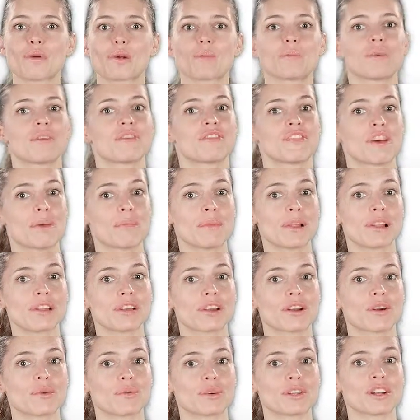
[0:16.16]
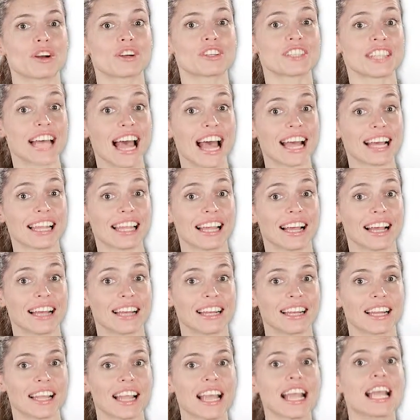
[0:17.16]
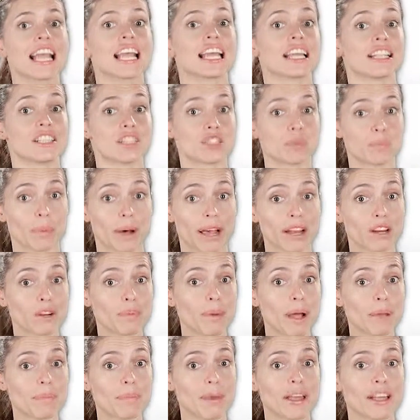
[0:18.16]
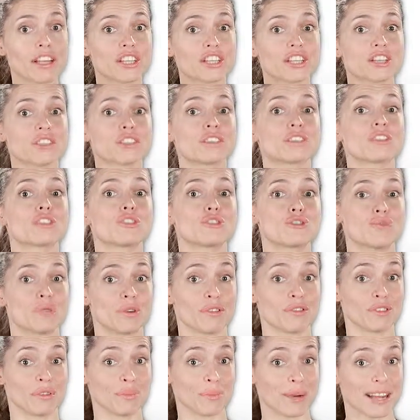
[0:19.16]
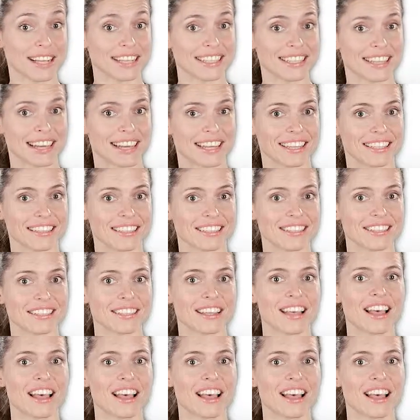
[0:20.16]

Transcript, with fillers: will be familiar with our tagline inspired by patients, driven by science.